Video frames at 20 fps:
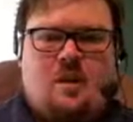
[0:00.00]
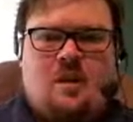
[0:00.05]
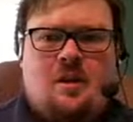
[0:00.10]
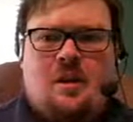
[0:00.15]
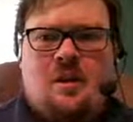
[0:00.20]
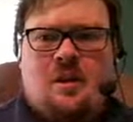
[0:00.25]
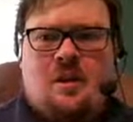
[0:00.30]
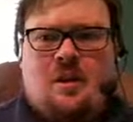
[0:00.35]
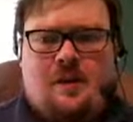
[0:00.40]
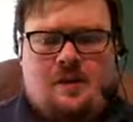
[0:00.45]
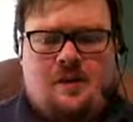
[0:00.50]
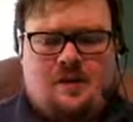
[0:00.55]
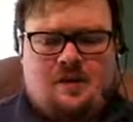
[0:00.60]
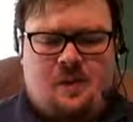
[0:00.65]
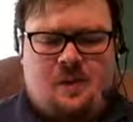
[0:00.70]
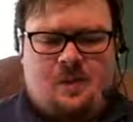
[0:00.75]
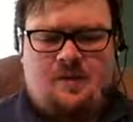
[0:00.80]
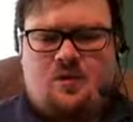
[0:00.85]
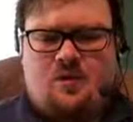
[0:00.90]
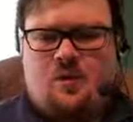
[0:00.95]
and
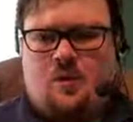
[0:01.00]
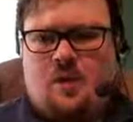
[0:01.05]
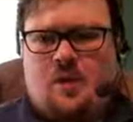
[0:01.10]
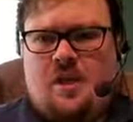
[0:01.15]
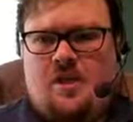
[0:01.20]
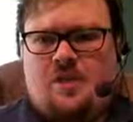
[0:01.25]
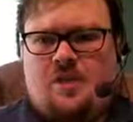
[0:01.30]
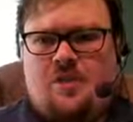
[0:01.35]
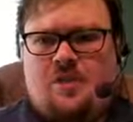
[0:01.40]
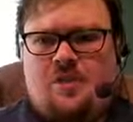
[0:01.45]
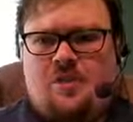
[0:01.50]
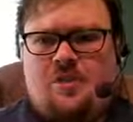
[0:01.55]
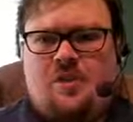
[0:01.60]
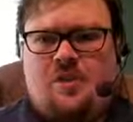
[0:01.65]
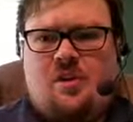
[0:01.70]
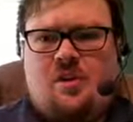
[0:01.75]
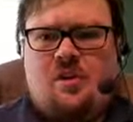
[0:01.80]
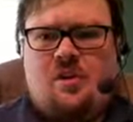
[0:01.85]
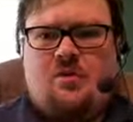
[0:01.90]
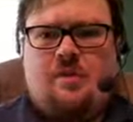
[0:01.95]
I'm just going to go ahead and do a
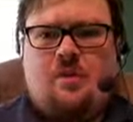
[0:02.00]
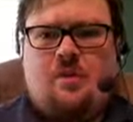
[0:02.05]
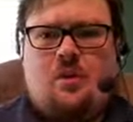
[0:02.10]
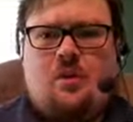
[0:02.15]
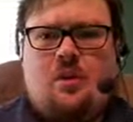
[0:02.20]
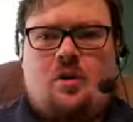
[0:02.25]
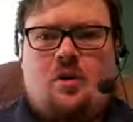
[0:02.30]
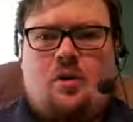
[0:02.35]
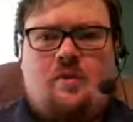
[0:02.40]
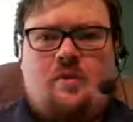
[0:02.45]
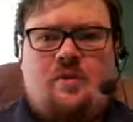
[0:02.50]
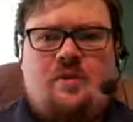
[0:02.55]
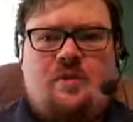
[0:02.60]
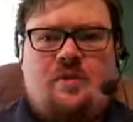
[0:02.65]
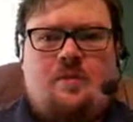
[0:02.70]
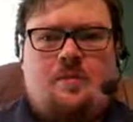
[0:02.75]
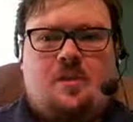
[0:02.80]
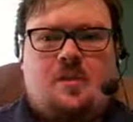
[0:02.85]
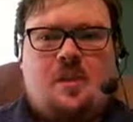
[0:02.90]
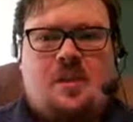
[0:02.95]
search for
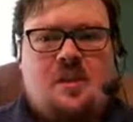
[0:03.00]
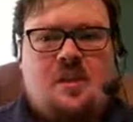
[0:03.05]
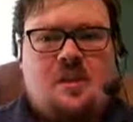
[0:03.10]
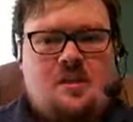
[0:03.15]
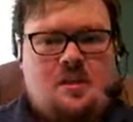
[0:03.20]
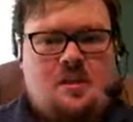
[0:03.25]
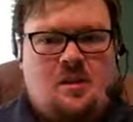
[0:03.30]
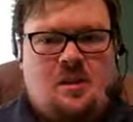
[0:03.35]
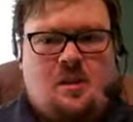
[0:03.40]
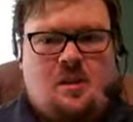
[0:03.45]
OpenVPN